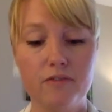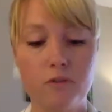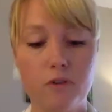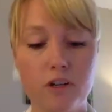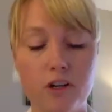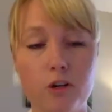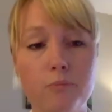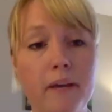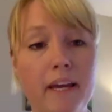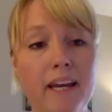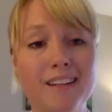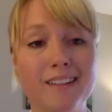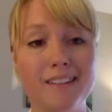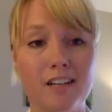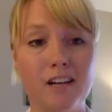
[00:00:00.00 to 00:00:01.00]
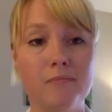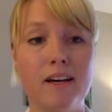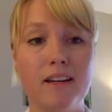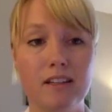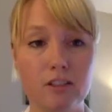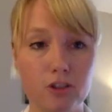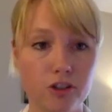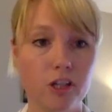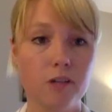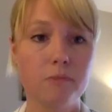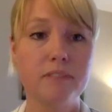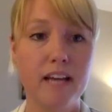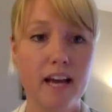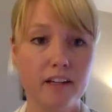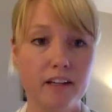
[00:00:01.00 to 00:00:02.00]
for her pain to come out as sharp
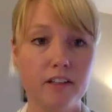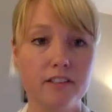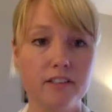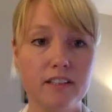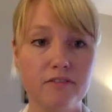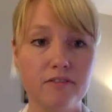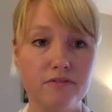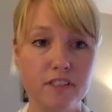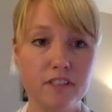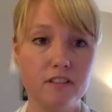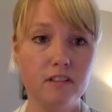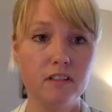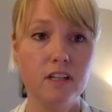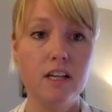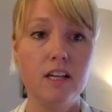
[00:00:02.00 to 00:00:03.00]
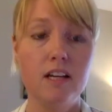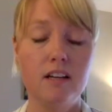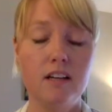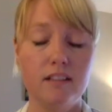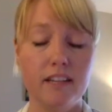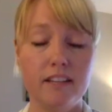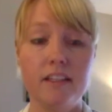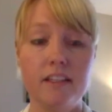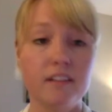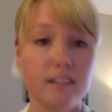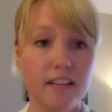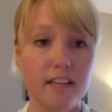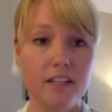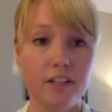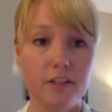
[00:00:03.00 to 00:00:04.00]
daggers that feel like they're
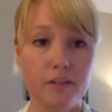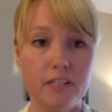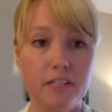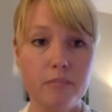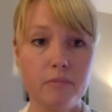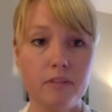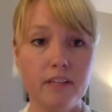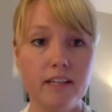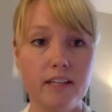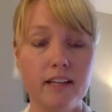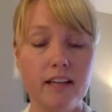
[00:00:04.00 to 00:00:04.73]
cutting you deeply.